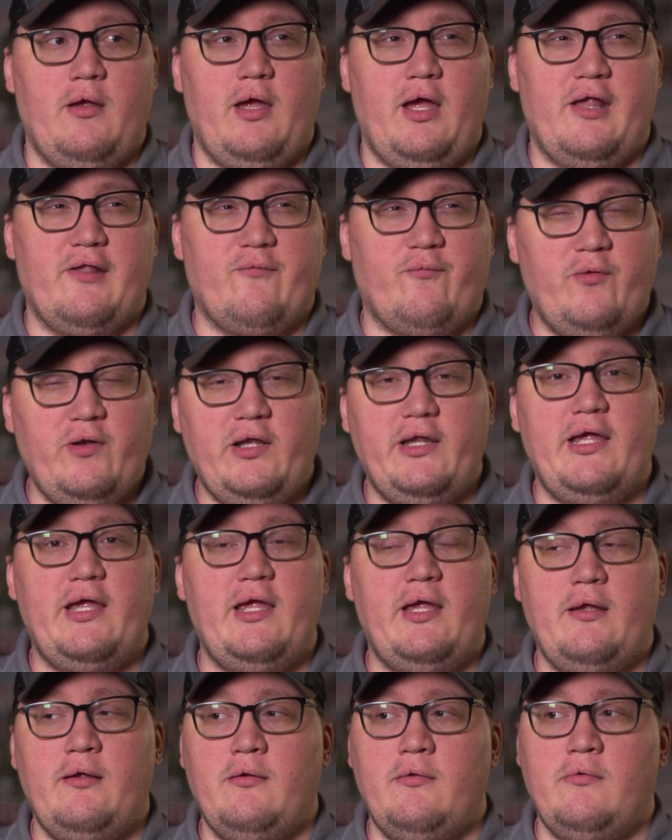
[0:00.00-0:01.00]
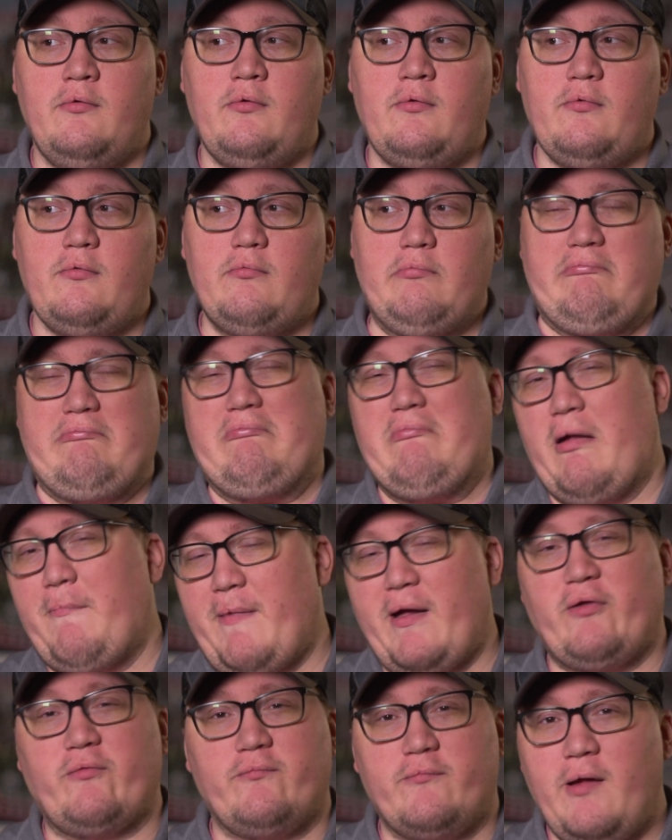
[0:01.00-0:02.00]
is really
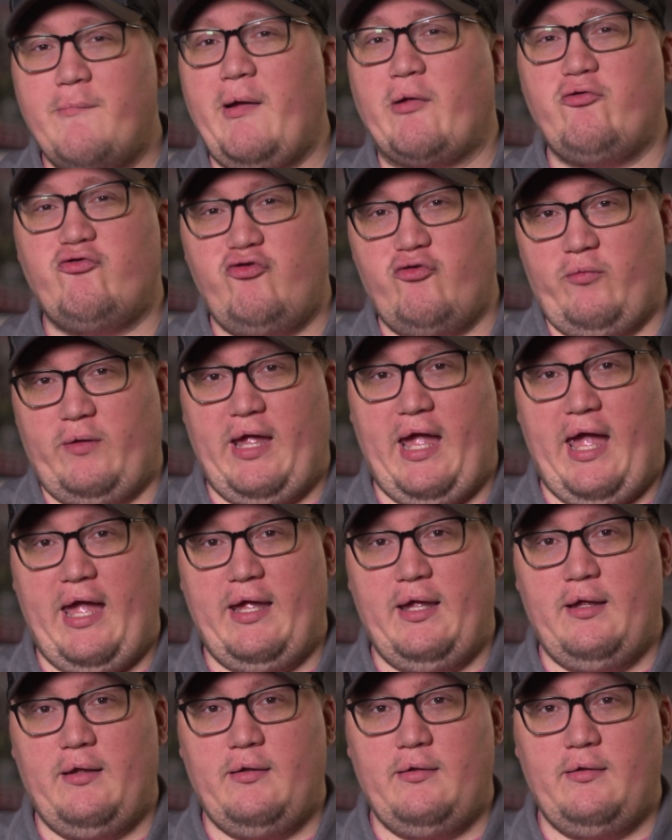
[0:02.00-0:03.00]
about 2K.